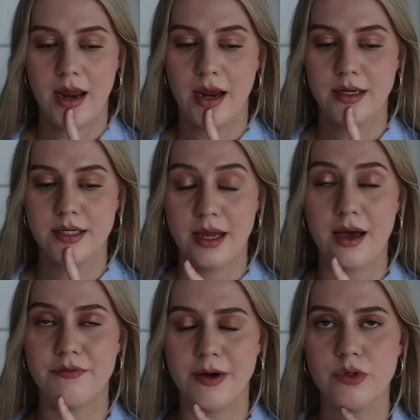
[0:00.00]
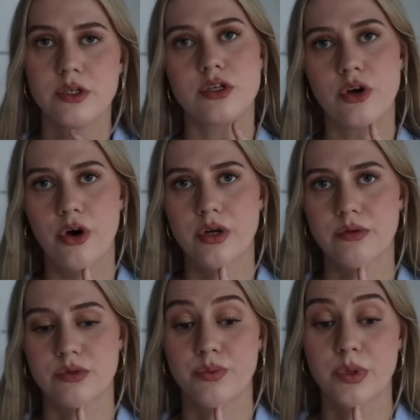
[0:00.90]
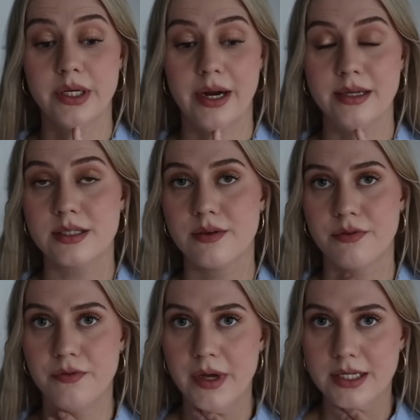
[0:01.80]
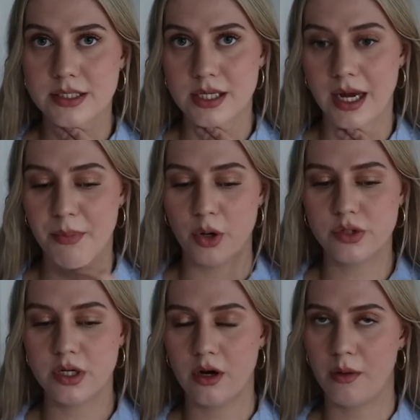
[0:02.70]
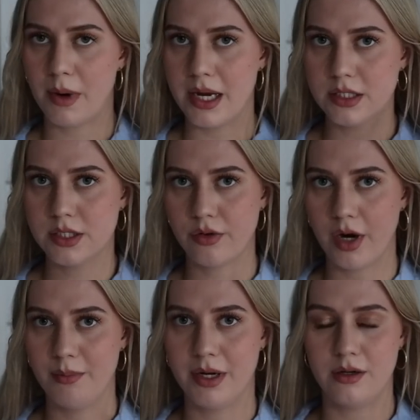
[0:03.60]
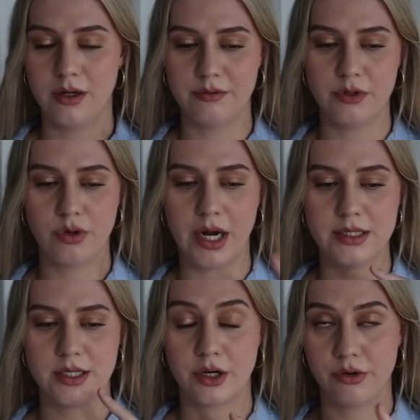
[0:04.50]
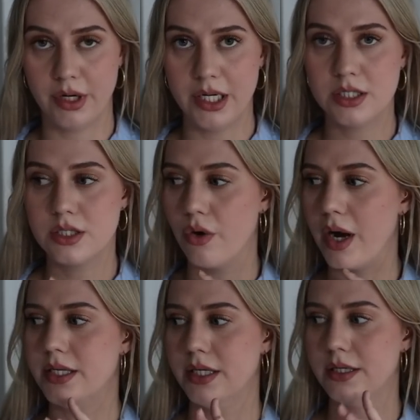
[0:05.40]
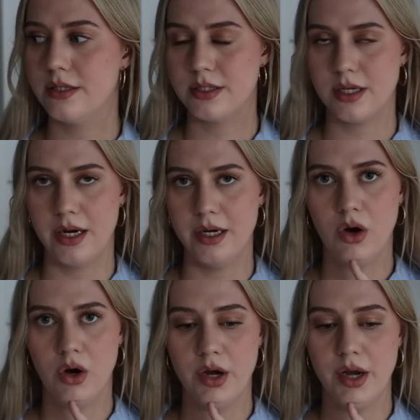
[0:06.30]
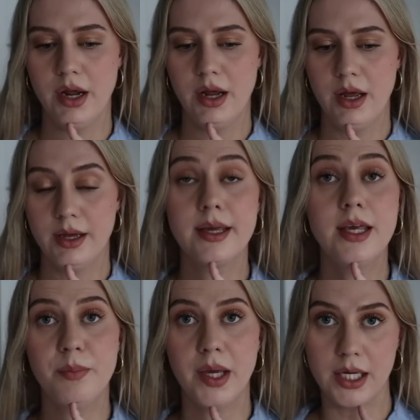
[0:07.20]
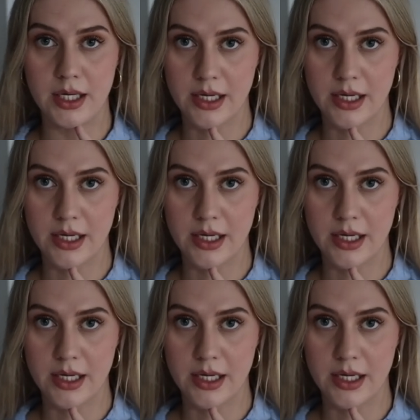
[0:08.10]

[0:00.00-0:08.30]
And yeah, found this skirt. It was a really nice fit. I posted it on my Instagram, and a lot of you guys agreed, so I did decide on keeping